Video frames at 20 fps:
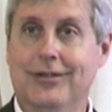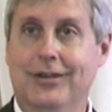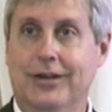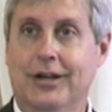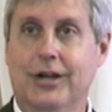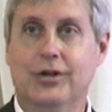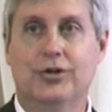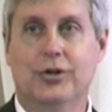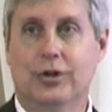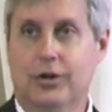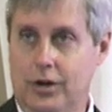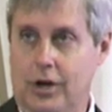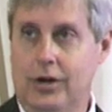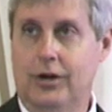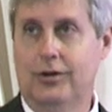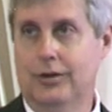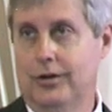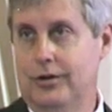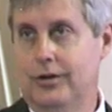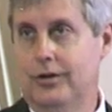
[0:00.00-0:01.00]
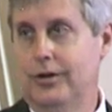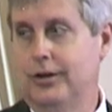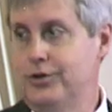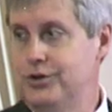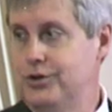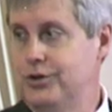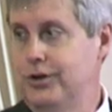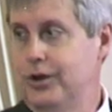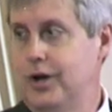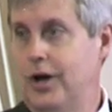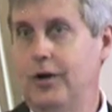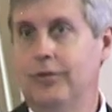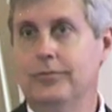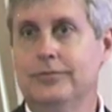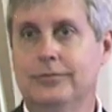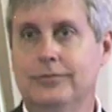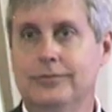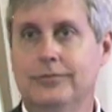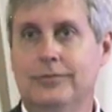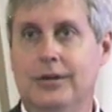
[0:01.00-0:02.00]
because you're going to learn as you go.
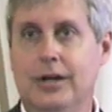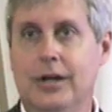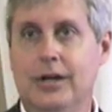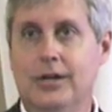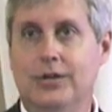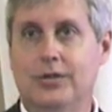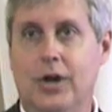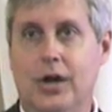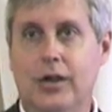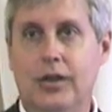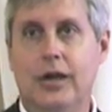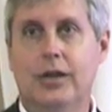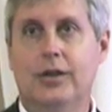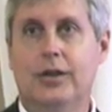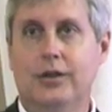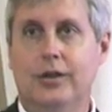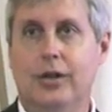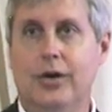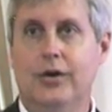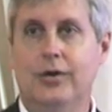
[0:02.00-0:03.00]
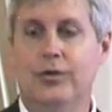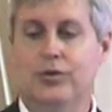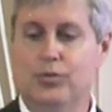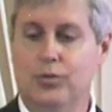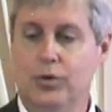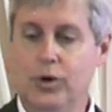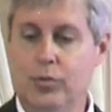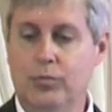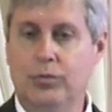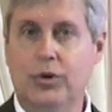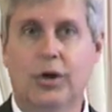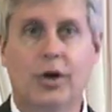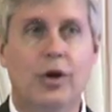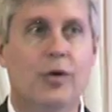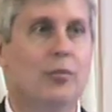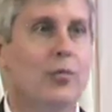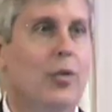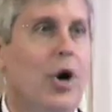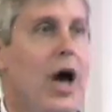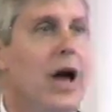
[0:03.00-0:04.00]
So I think that there is room to
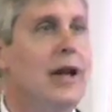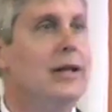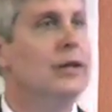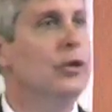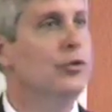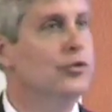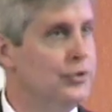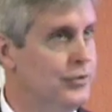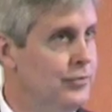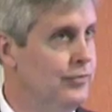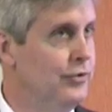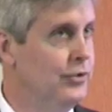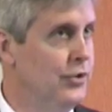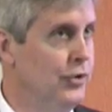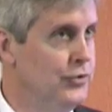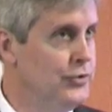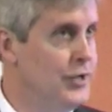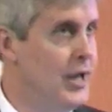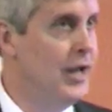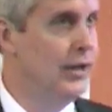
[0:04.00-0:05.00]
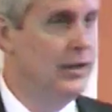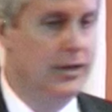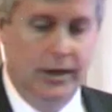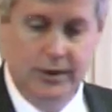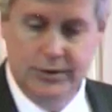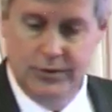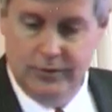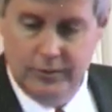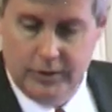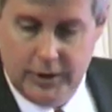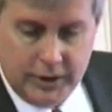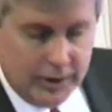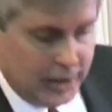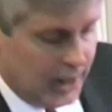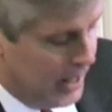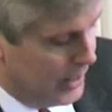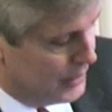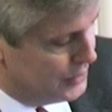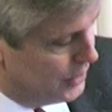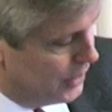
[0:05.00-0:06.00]
combine those, those techniques of lean and
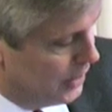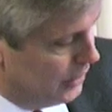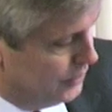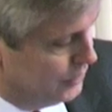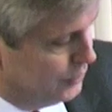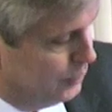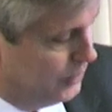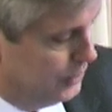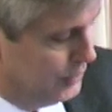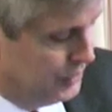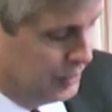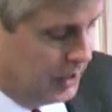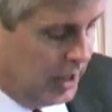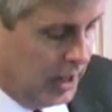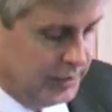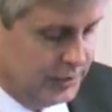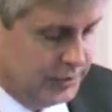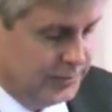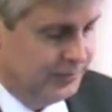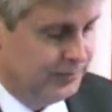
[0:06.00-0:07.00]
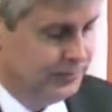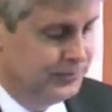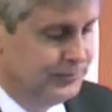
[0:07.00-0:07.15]
agile as we discussed.